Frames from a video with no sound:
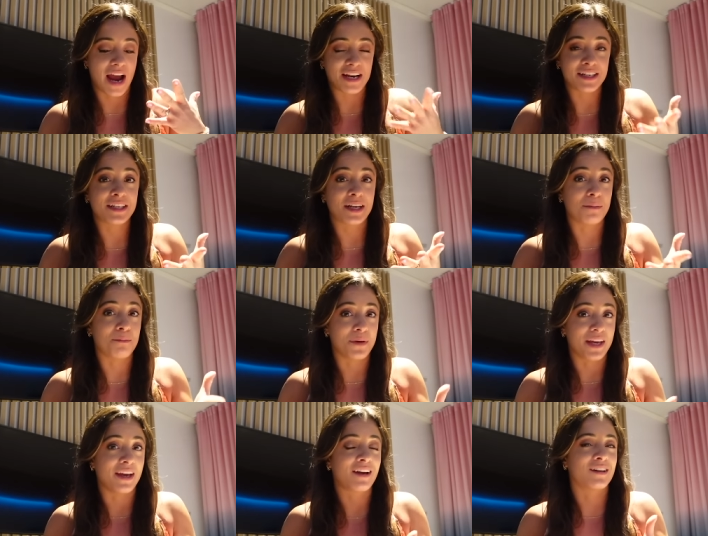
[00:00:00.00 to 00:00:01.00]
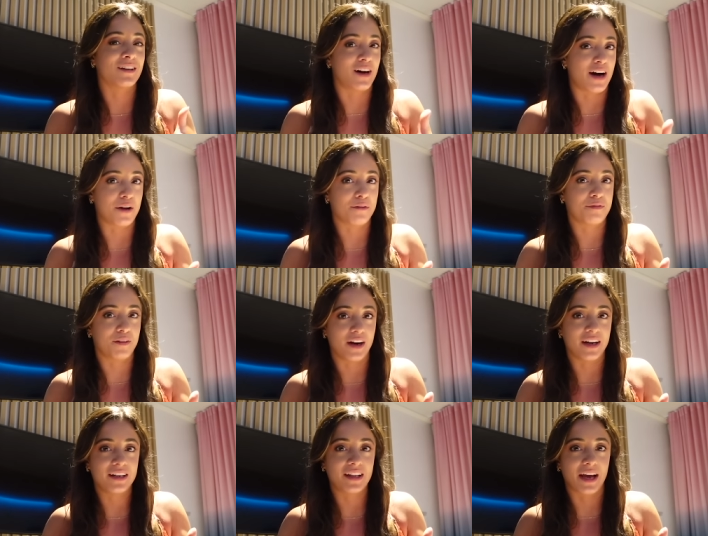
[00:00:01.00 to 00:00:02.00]
ended up being a lot of
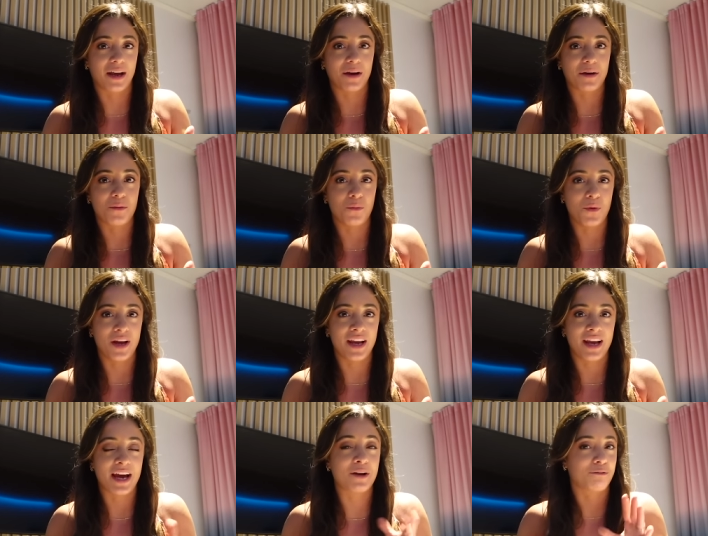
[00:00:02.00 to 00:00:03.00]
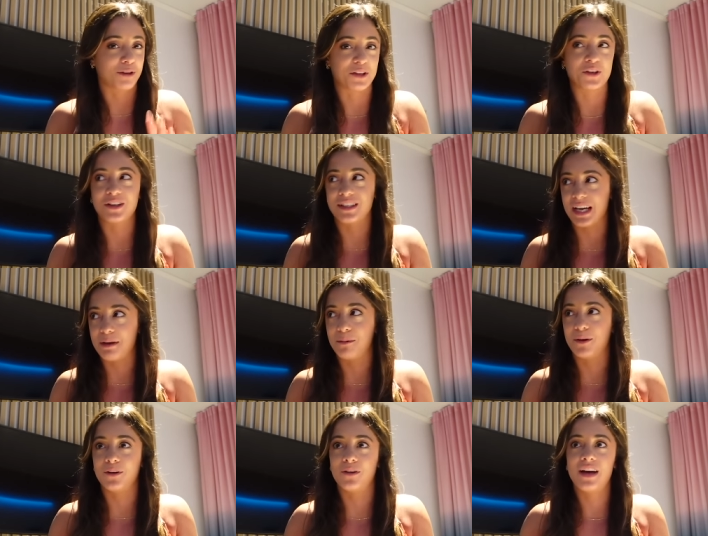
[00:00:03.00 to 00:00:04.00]
fun like we had a really good
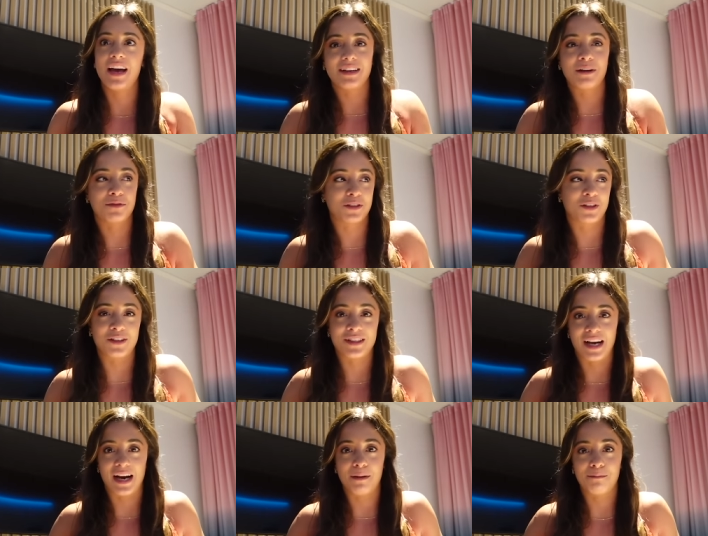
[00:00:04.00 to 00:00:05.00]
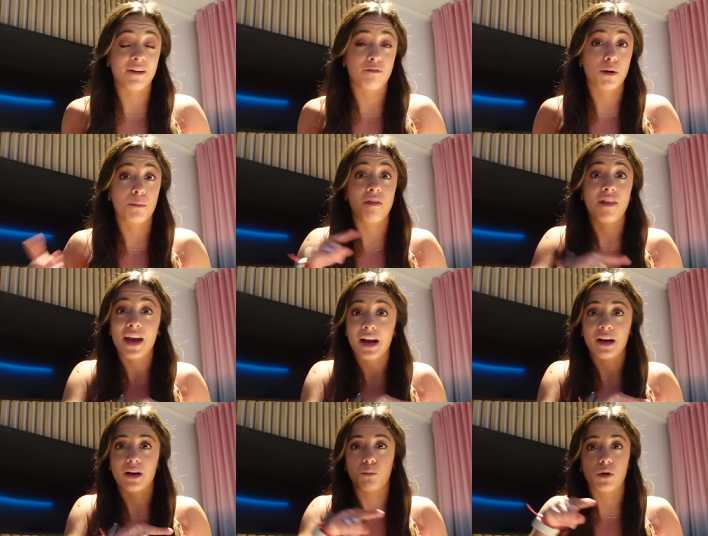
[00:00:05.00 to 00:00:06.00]
table it was a good time and from
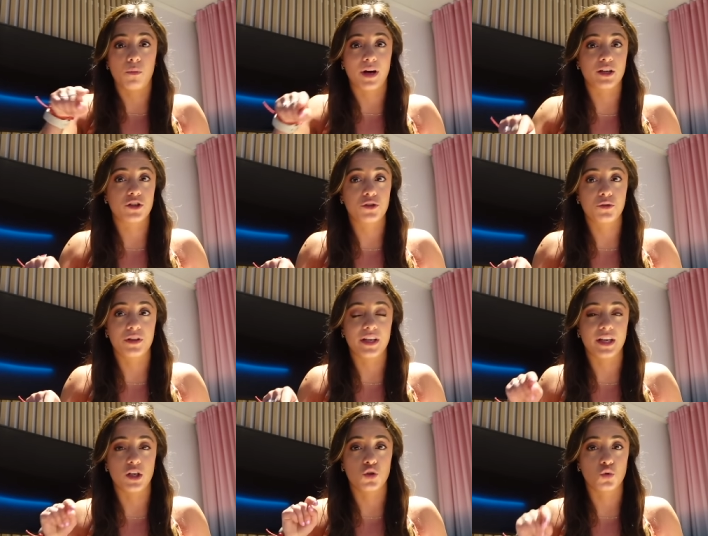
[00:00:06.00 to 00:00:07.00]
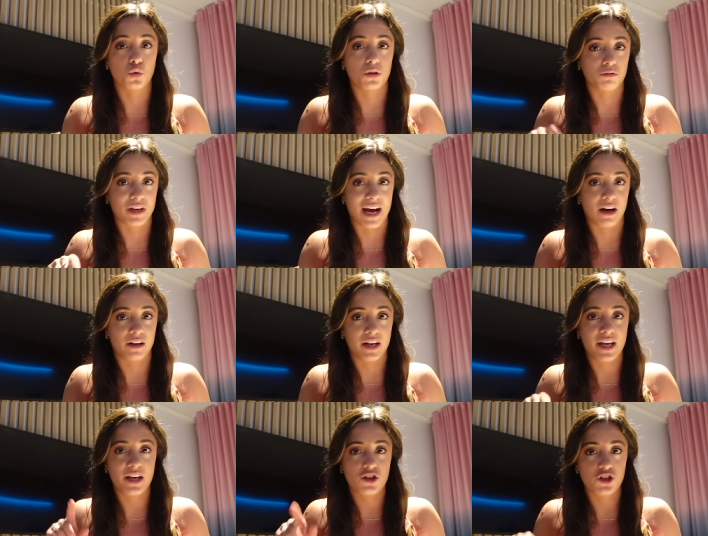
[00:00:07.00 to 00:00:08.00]
there we went to the Duel
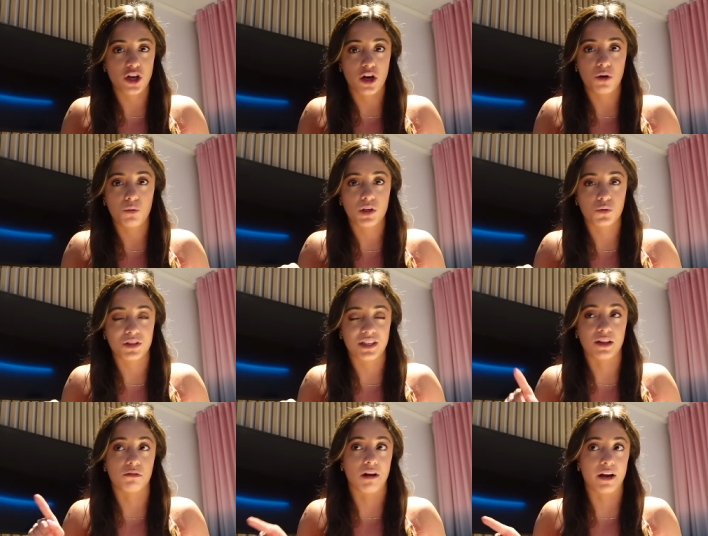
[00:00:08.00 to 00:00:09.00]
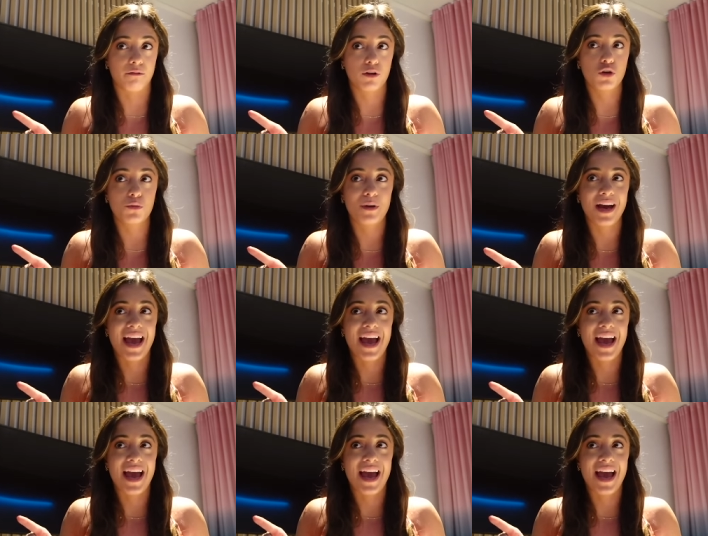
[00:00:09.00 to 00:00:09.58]
Reality show which was in the red room